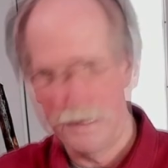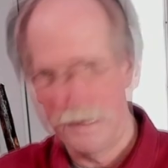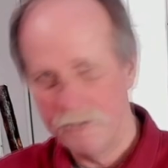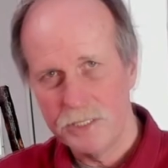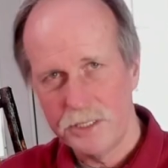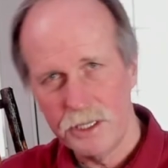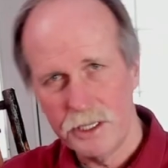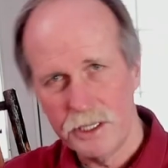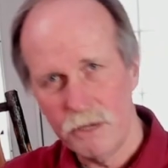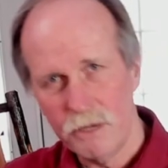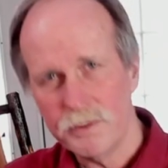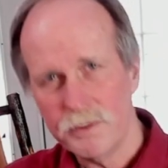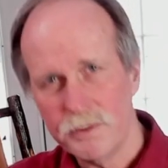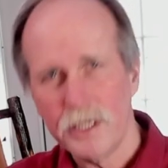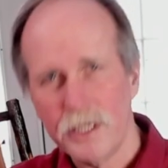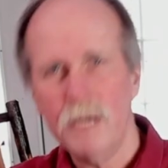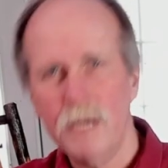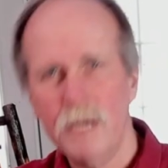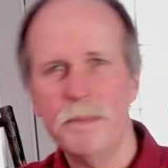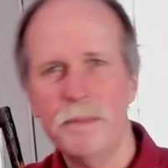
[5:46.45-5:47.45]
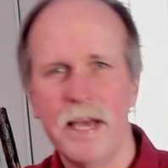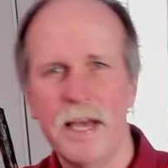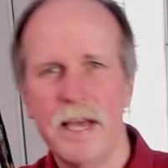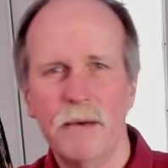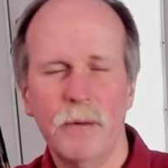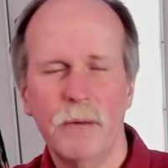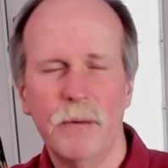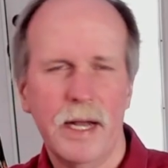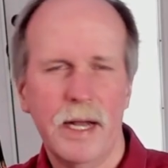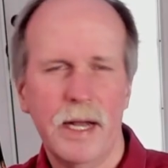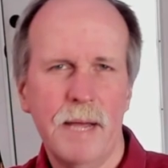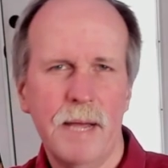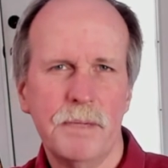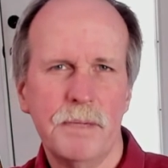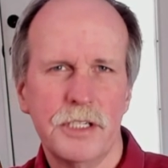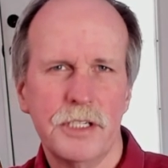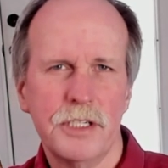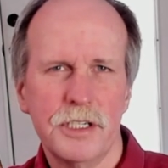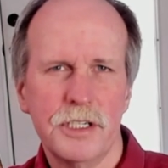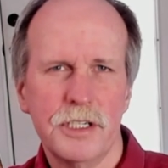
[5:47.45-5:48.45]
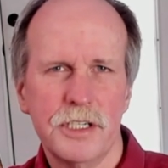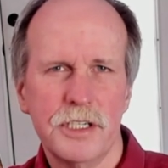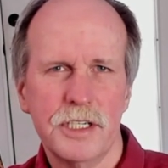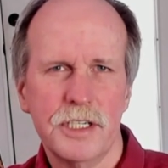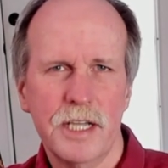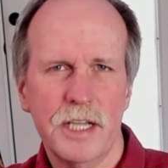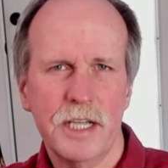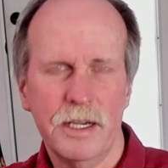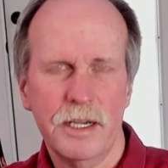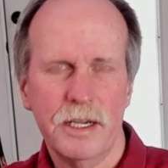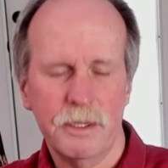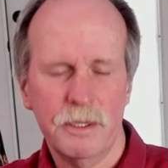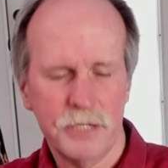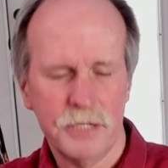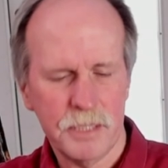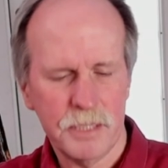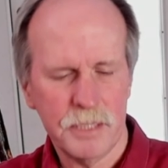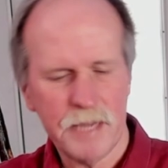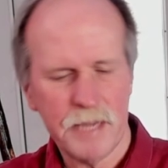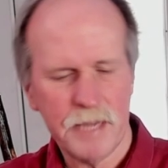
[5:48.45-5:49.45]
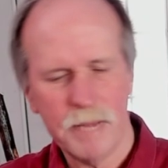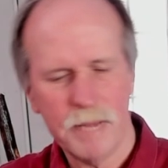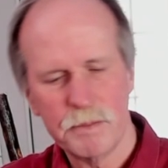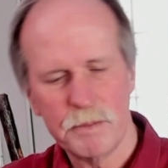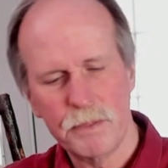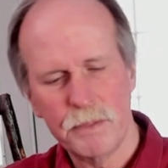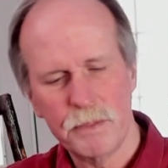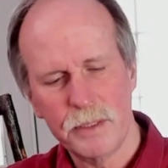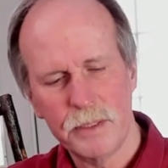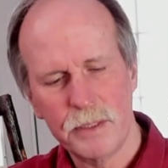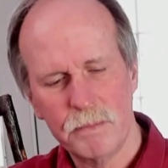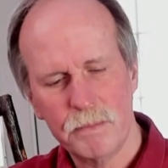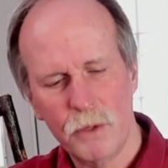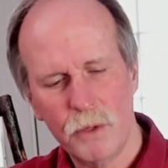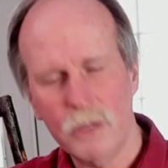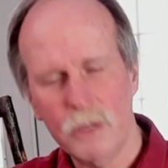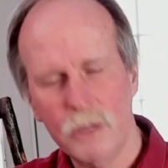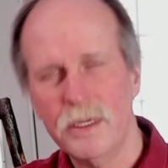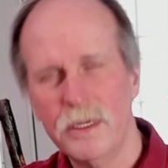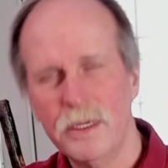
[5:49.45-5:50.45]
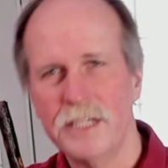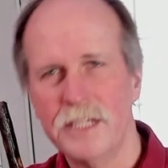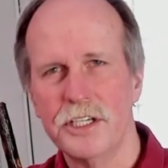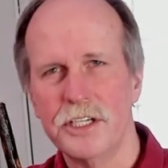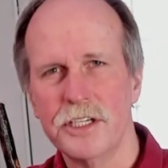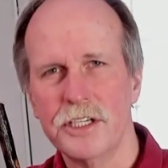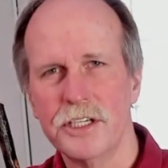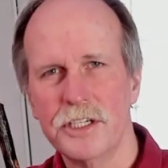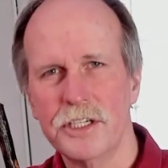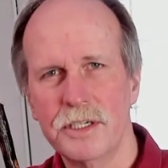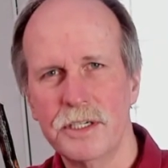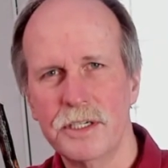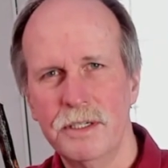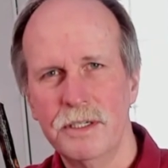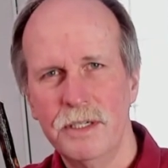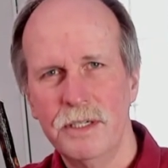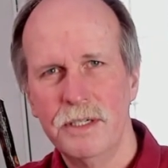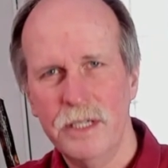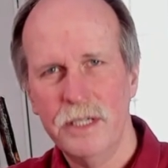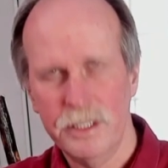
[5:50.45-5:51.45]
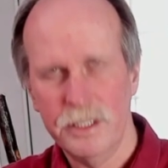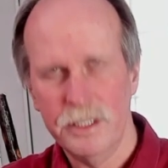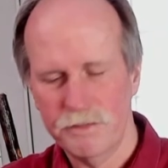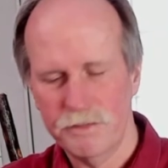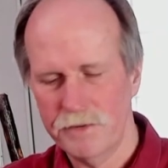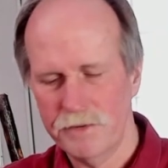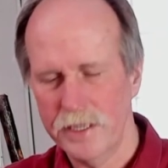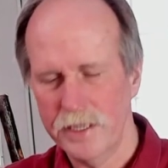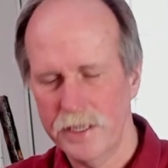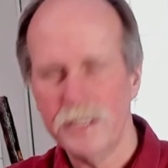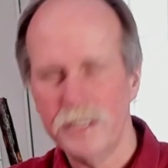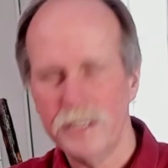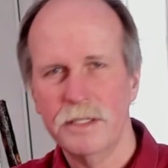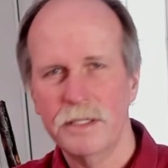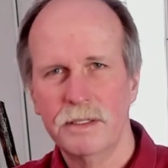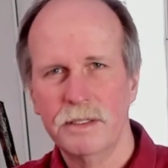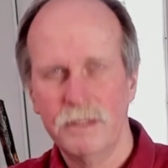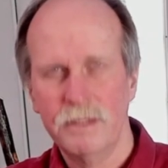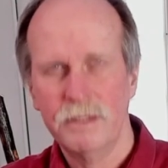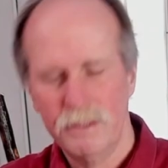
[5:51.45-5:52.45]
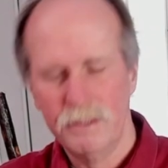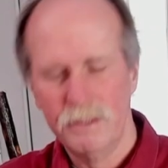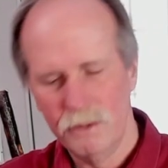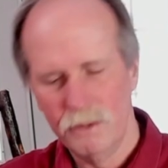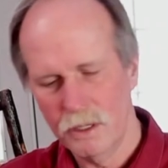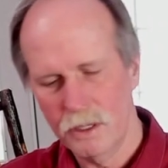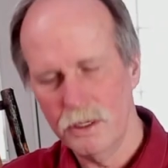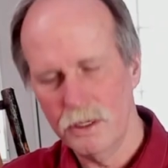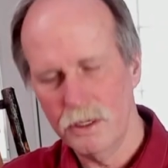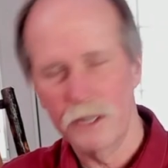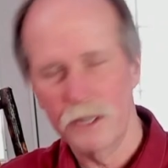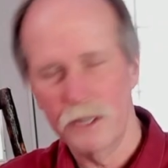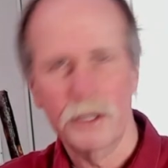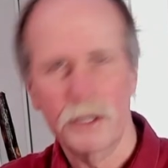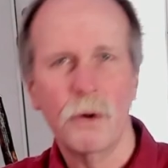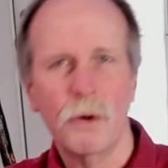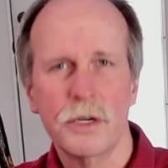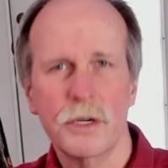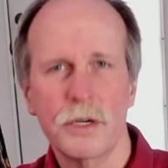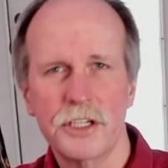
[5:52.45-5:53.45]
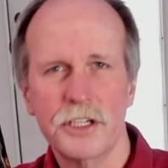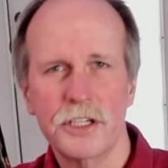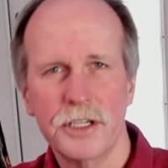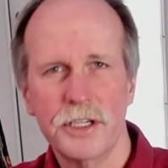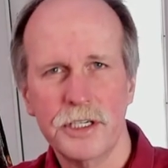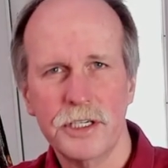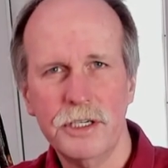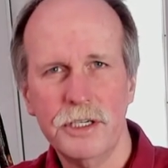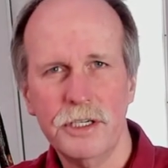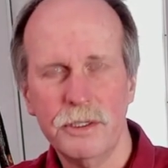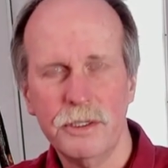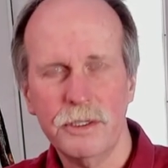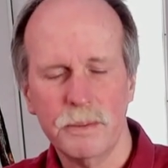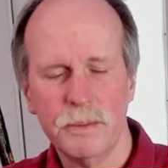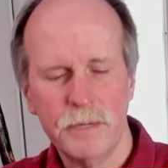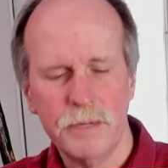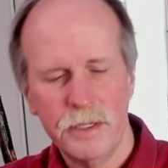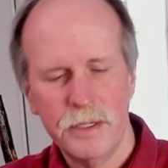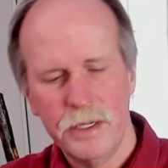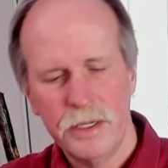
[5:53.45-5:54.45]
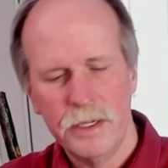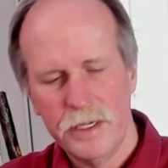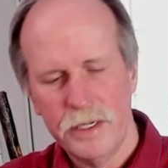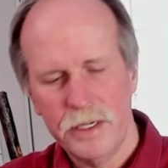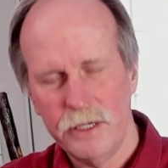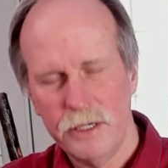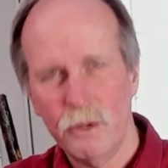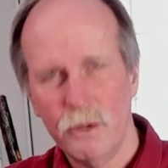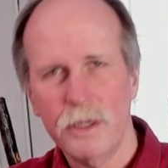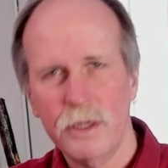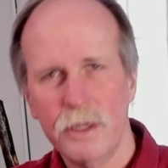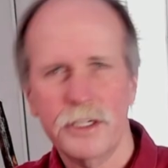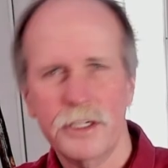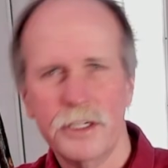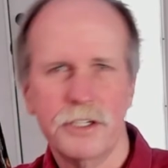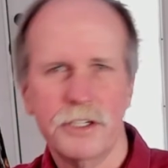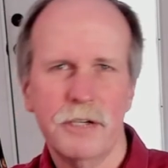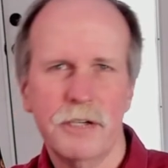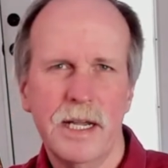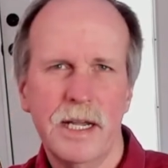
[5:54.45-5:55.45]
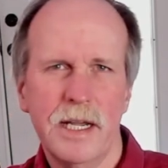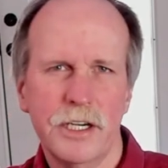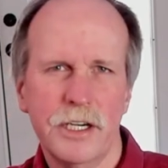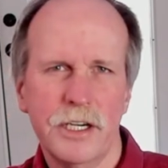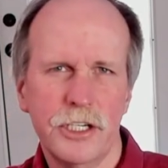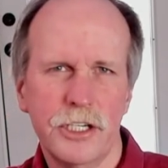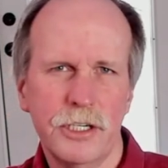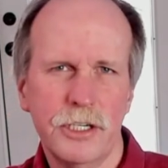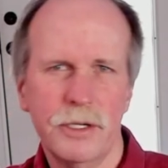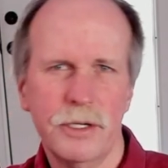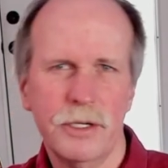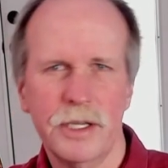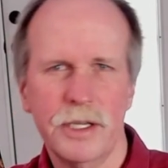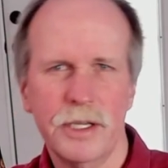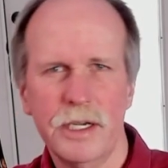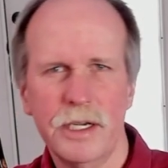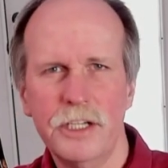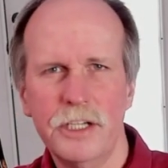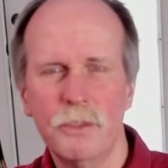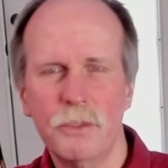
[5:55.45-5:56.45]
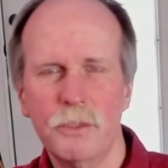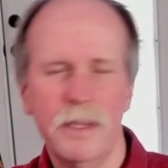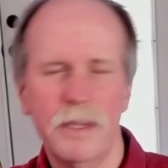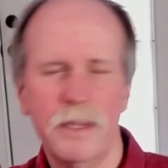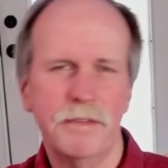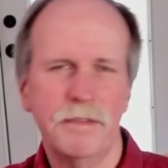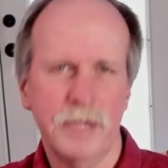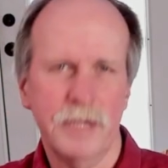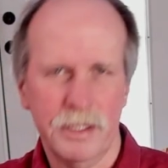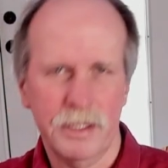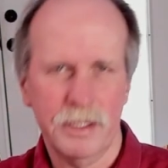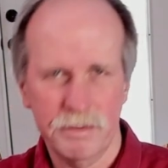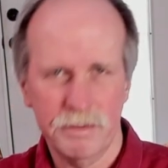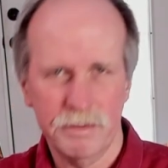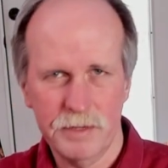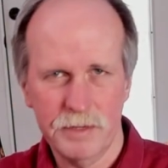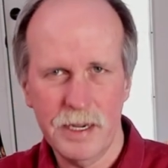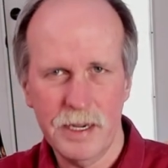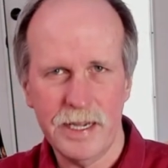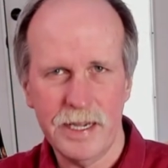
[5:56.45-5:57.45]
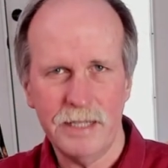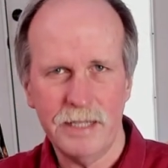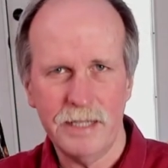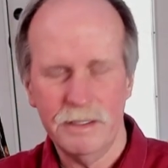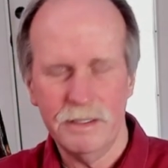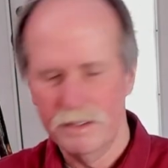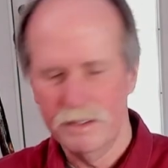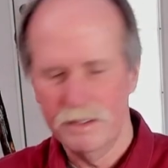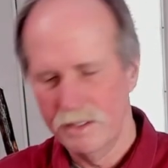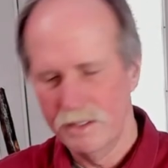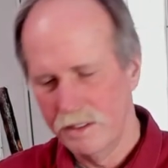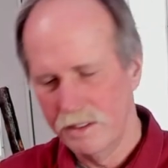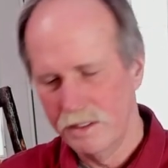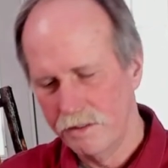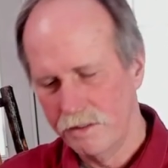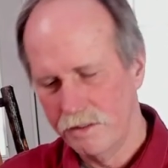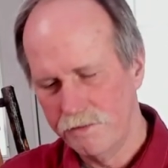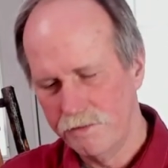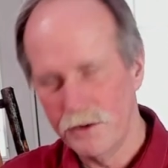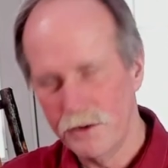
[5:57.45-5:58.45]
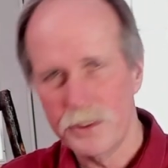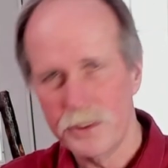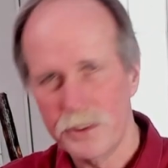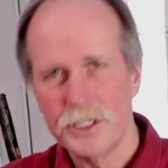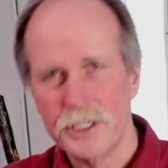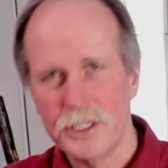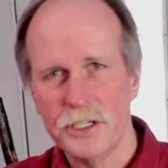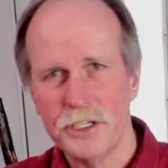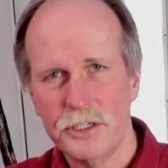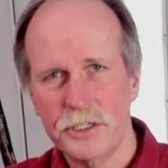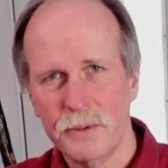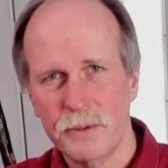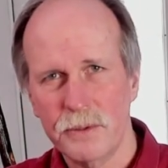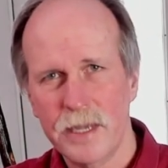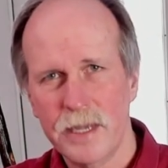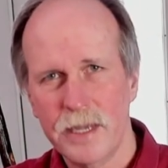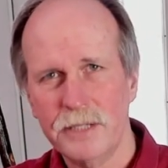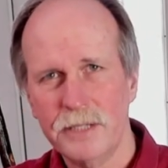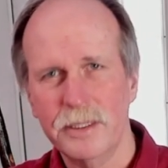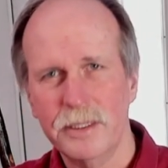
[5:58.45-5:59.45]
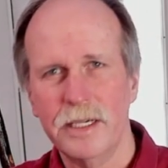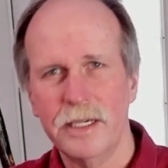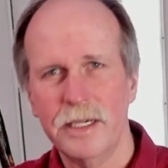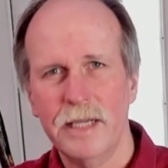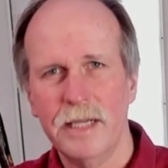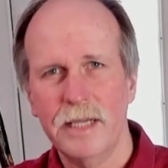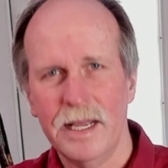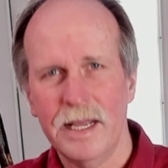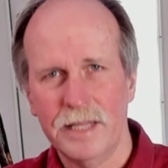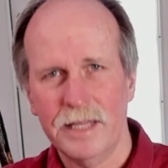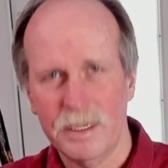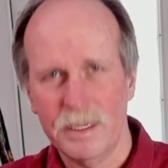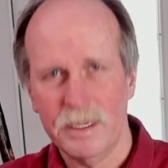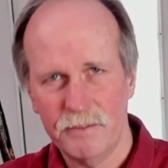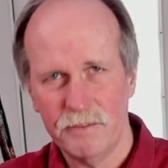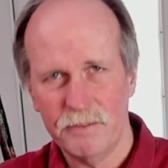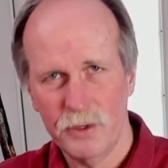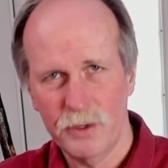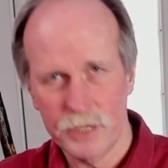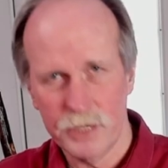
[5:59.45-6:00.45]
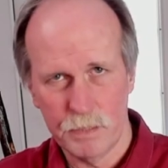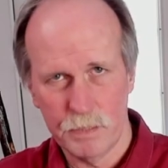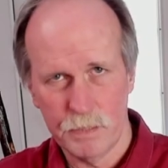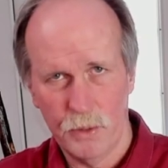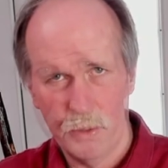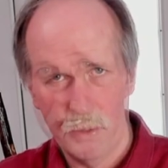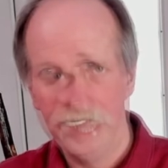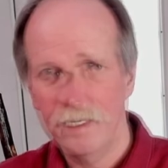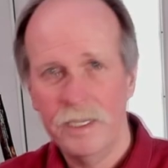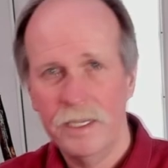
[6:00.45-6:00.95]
To overcome that, what happens is, is that you sometimes put more lenses in the front or along the course of the tube in order to try and assure that each wavelength of light focuses directly at that focus point.